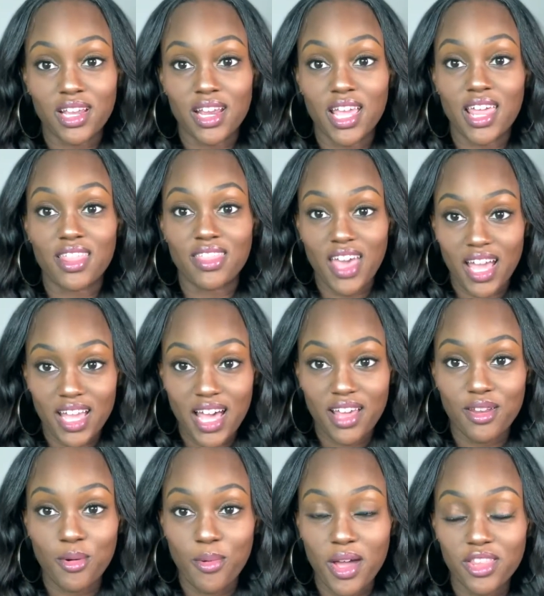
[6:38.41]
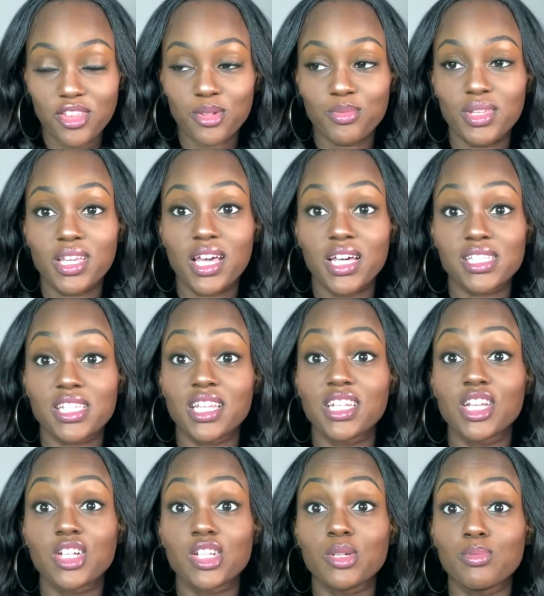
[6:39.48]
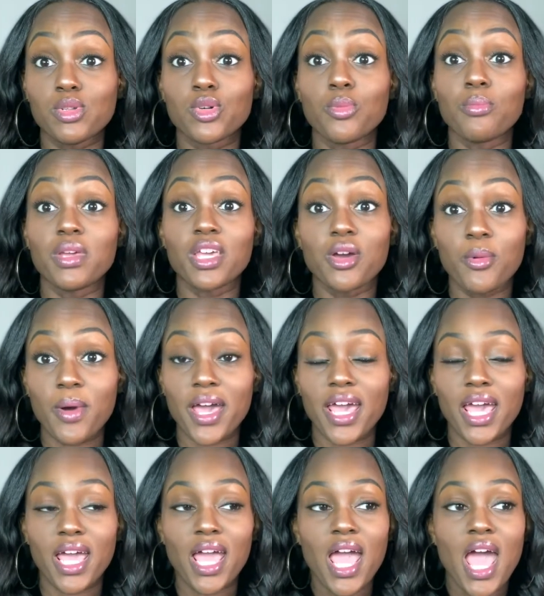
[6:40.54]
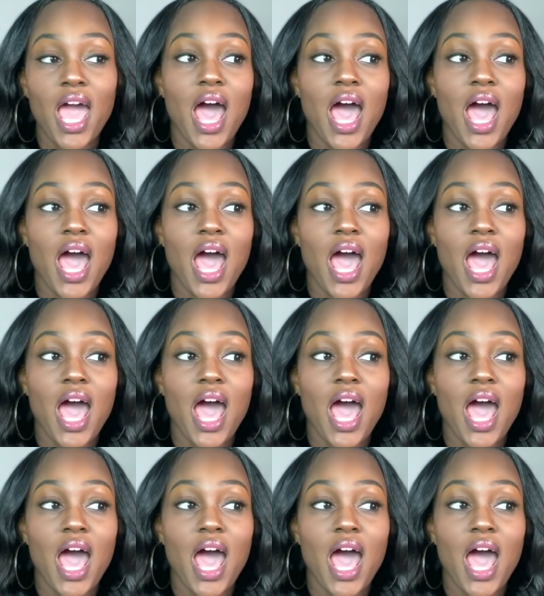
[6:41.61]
in that kind of weather because it nearly blew me away.